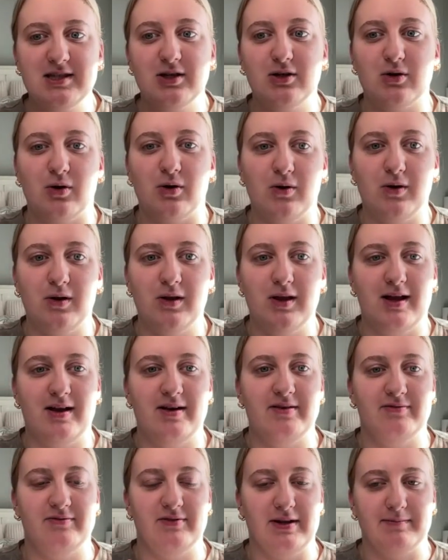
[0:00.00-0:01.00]
the goal
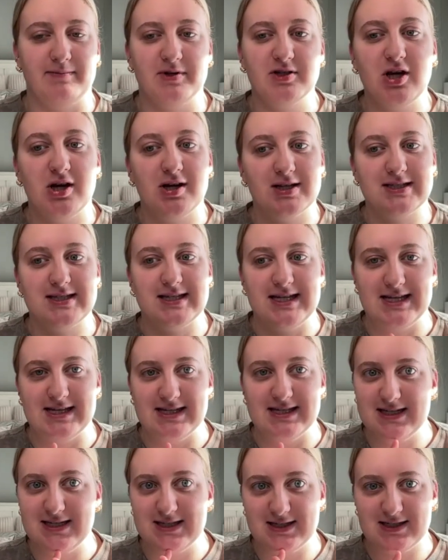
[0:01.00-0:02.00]
of number talks
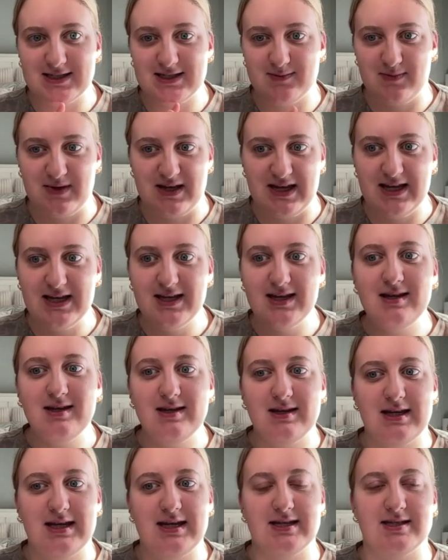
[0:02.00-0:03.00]
isn't speed,
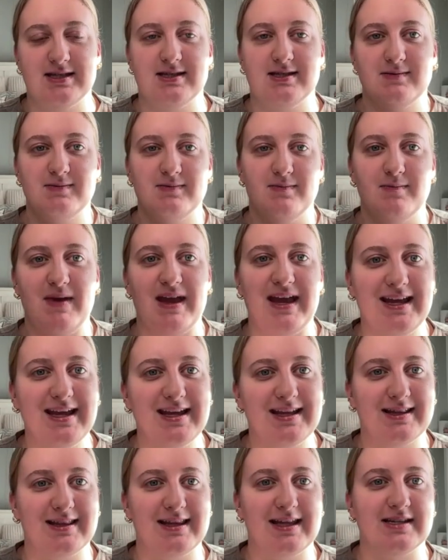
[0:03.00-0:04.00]
it's
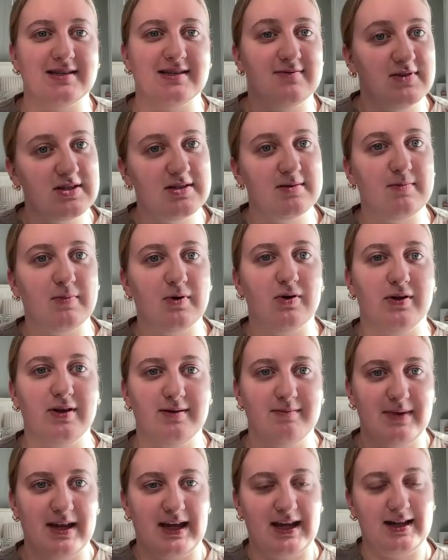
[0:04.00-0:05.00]
making things visible
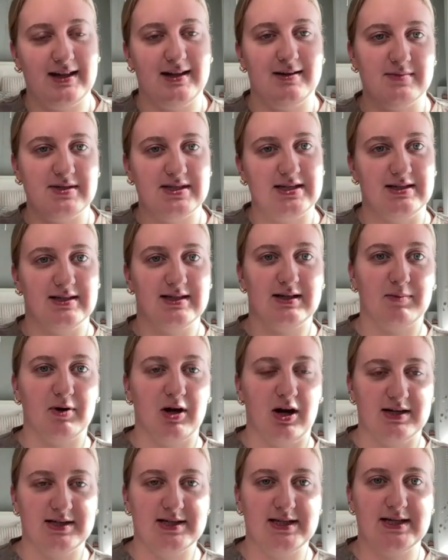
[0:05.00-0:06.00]
and making them see their
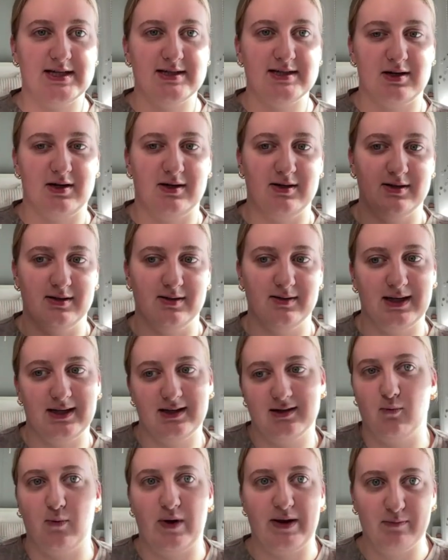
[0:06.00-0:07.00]
process on
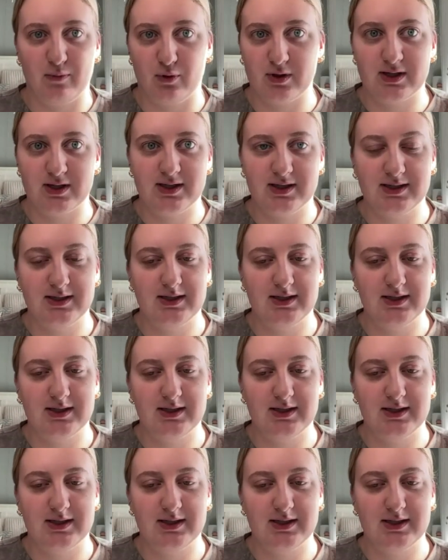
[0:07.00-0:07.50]
like the whiteboard.